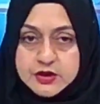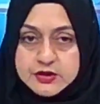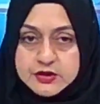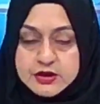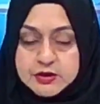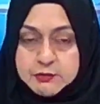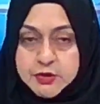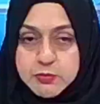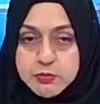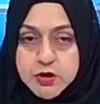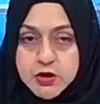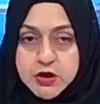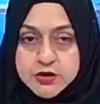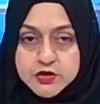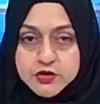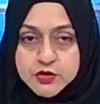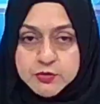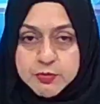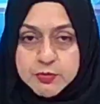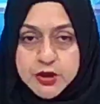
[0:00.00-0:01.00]
have been
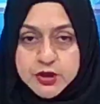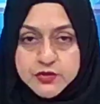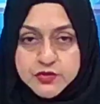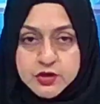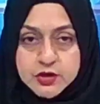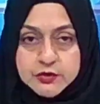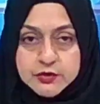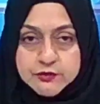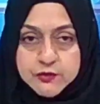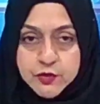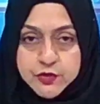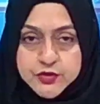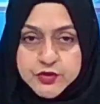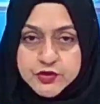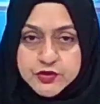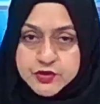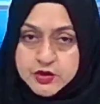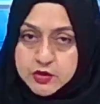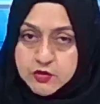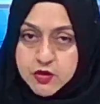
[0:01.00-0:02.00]
martyred by Israeli forces
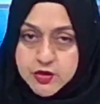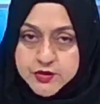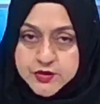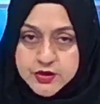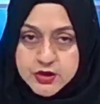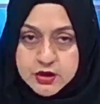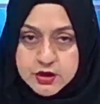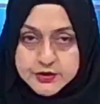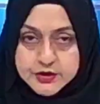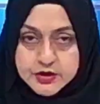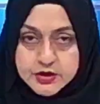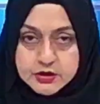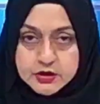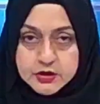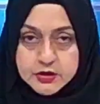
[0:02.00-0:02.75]
across Gaza.